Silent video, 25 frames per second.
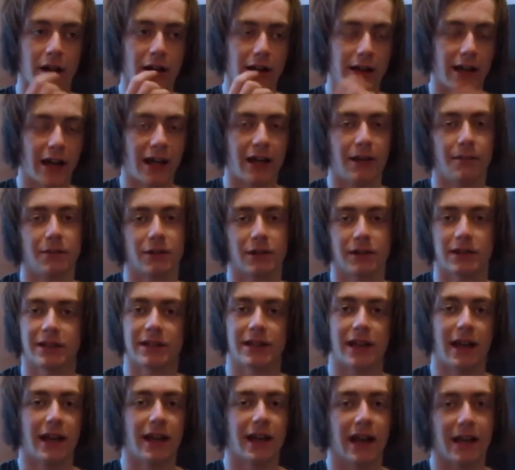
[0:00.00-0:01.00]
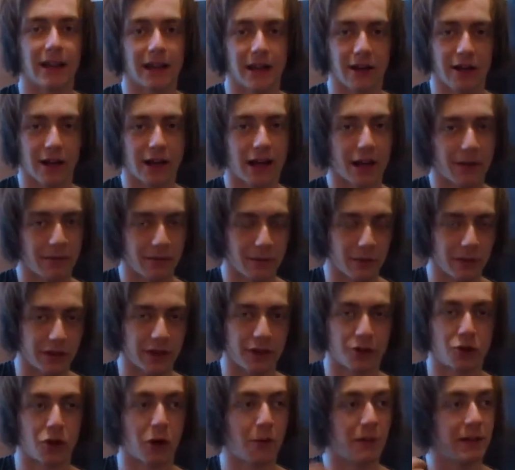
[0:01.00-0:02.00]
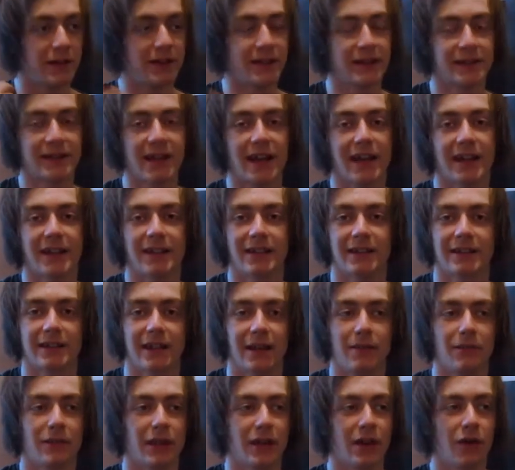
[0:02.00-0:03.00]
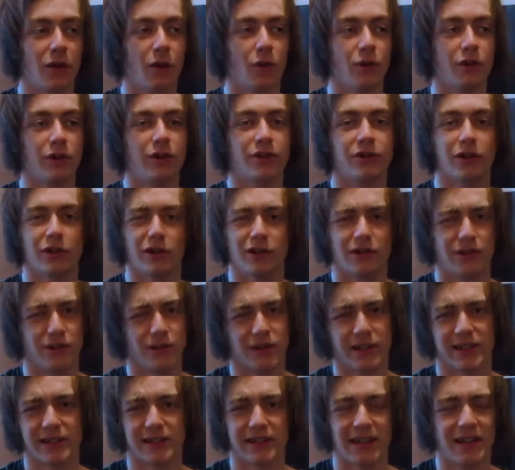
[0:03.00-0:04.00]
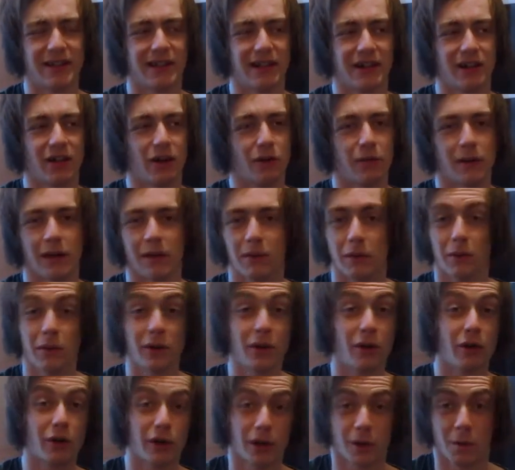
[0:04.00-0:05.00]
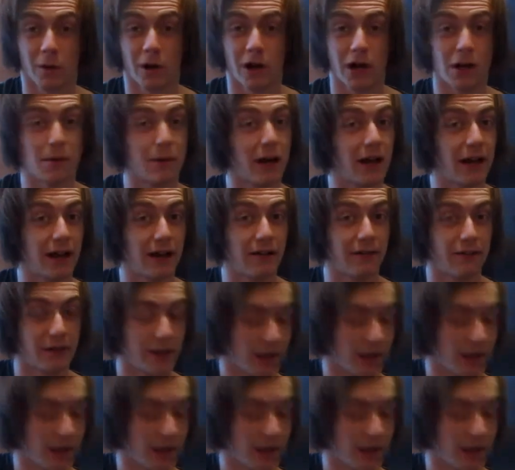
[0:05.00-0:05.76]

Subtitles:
Caleb do his thing and then I come in with the drop. It's exactly the same thing. All you do is you extend it a little bit, but we're not going to worry about that for